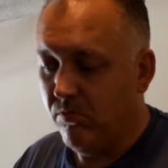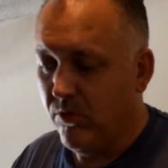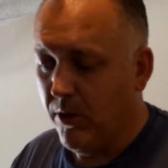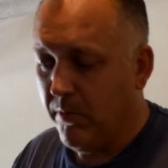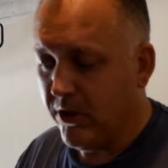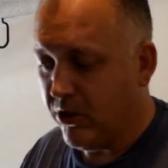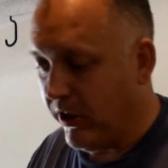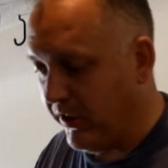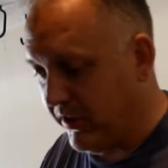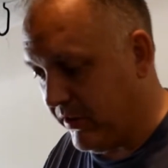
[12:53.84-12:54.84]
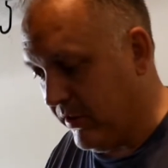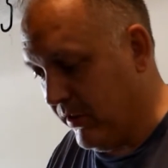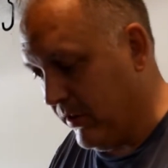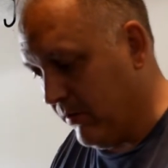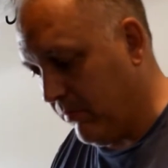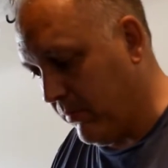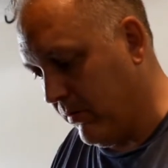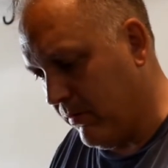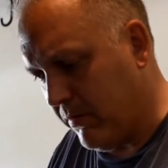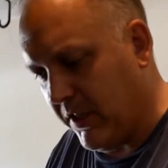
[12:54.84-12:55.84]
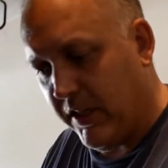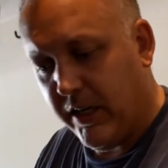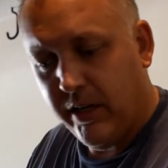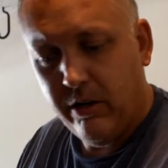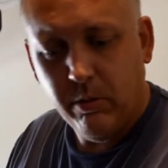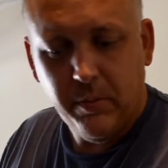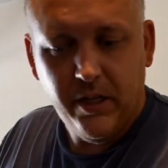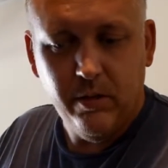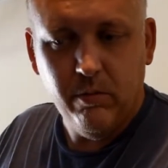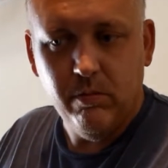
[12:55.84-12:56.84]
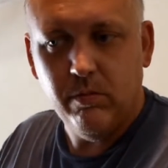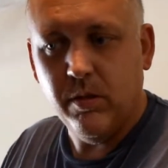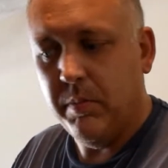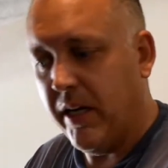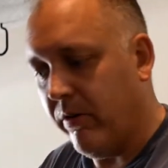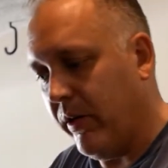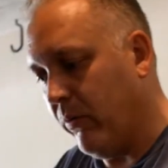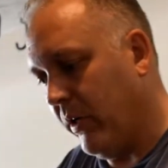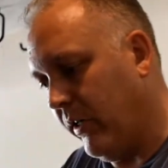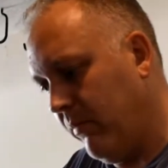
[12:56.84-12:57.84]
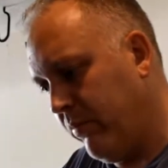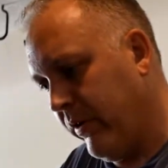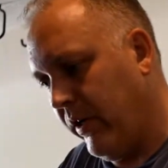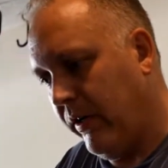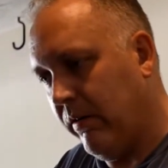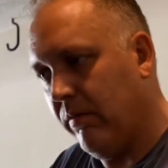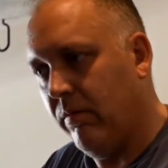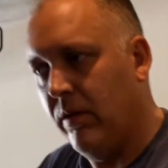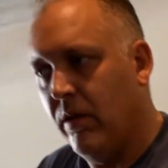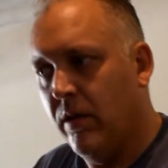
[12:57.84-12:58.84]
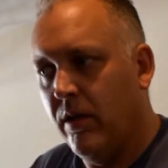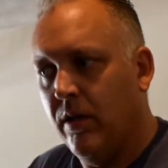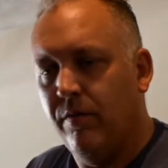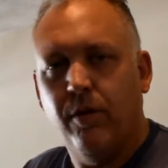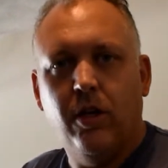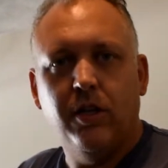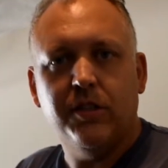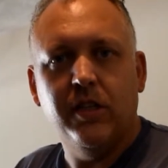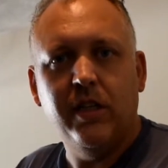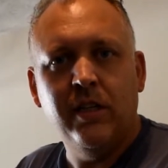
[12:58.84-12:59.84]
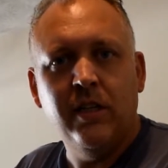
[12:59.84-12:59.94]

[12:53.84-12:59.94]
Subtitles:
Not much else to see here. I mean, the battery went in pretty flawlessly.